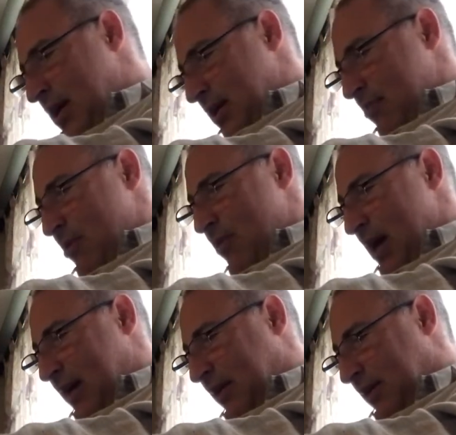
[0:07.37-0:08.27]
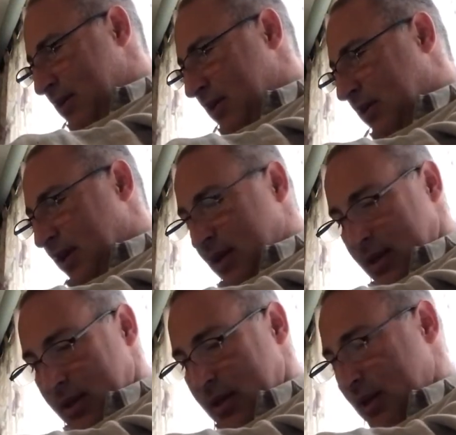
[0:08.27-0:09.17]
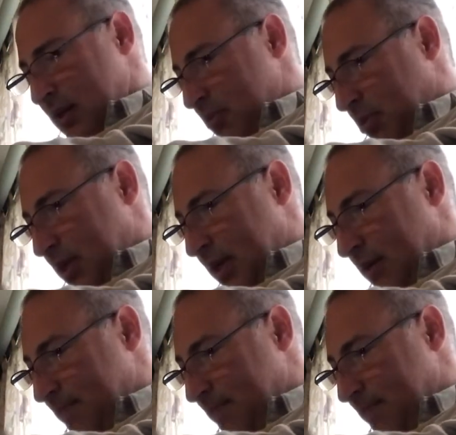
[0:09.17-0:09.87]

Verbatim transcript: The Miraculous Gleaning in the Plain,